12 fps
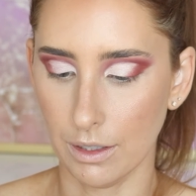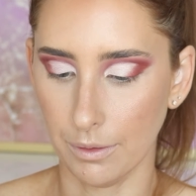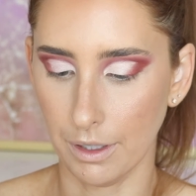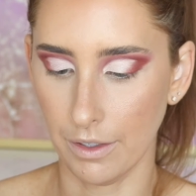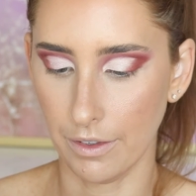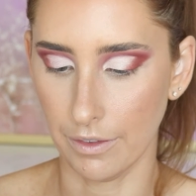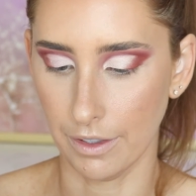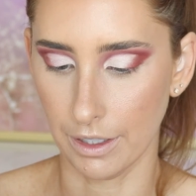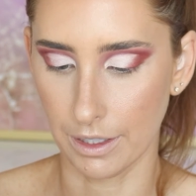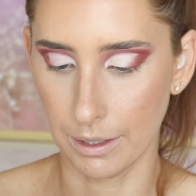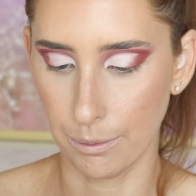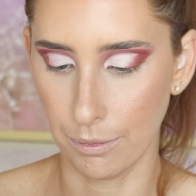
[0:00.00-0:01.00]
I'm going to give it a
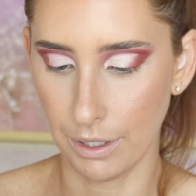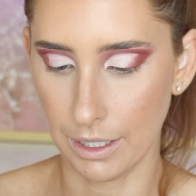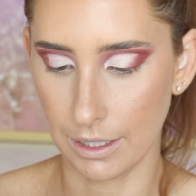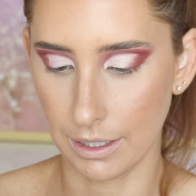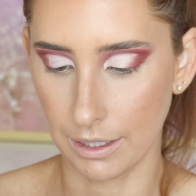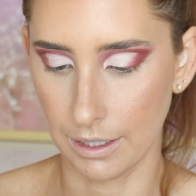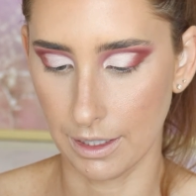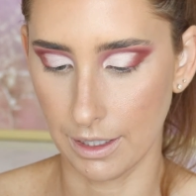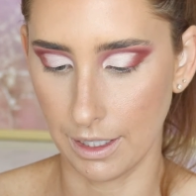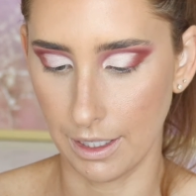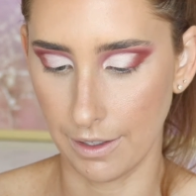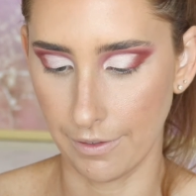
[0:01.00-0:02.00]
spritz and
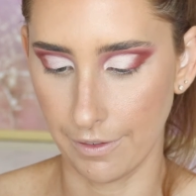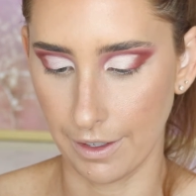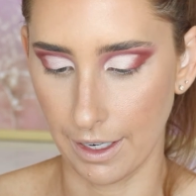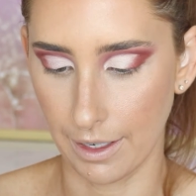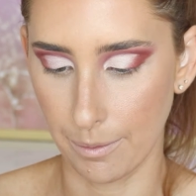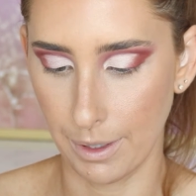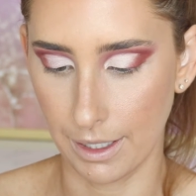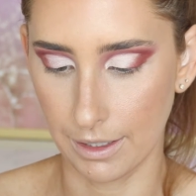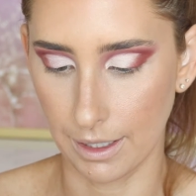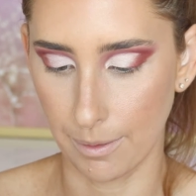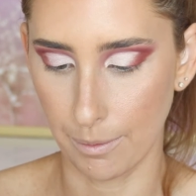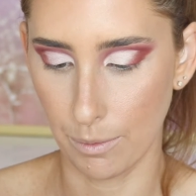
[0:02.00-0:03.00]
see if that
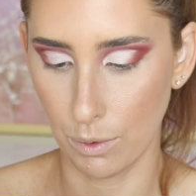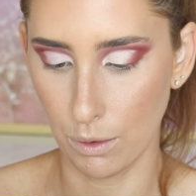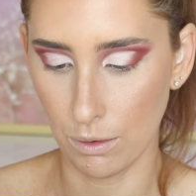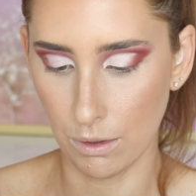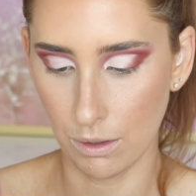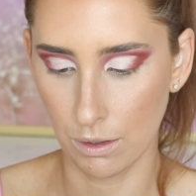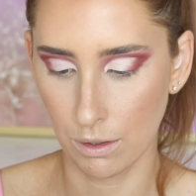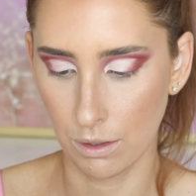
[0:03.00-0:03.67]
picks up more.